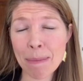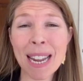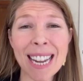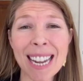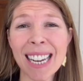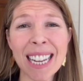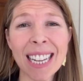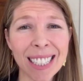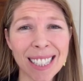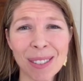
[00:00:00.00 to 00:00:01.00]
immediate
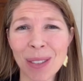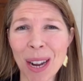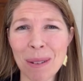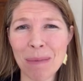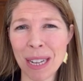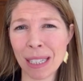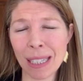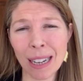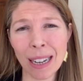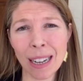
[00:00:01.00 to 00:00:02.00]
needs right we
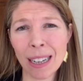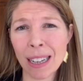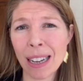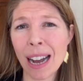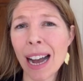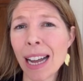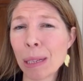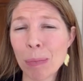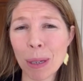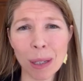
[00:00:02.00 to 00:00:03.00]
saw
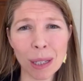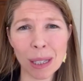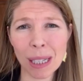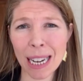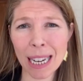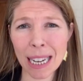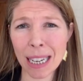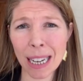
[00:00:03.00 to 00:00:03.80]
hospitals that needed